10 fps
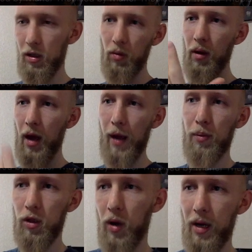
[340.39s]
So
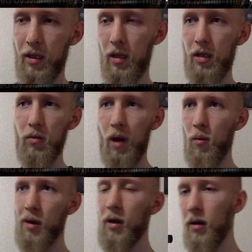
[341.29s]
April strategies, this is what I'm
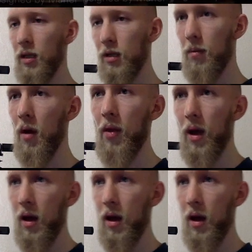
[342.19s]
working on this month.